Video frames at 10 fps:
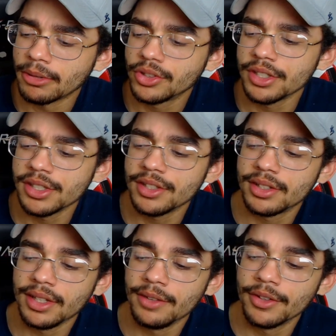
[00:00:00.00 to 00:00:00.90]
I will say
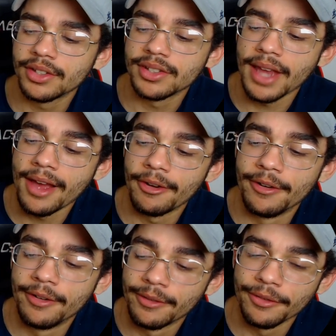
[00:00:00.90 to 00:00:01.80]
this, even the sound
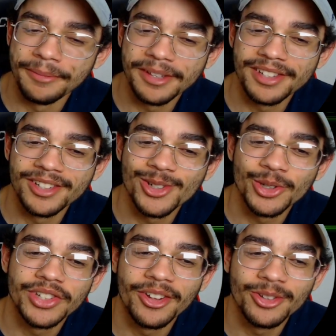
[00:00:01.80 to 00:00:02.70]
from this intro
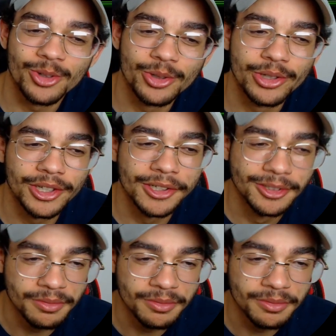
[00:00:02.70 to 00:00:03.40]
sounds older.